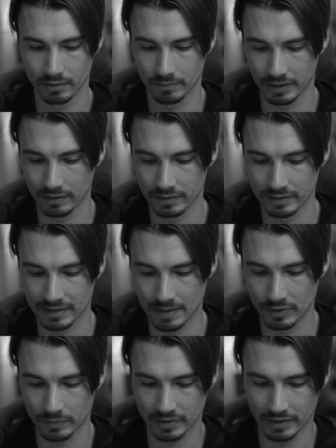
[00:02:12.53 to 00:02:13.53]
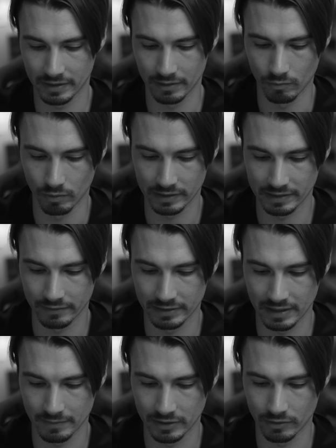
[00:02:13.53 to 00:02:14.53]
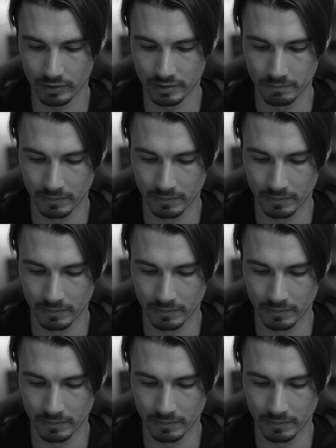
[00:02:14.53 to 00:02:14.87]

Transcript: oh my God, these laptops are getting worse every time I draw them.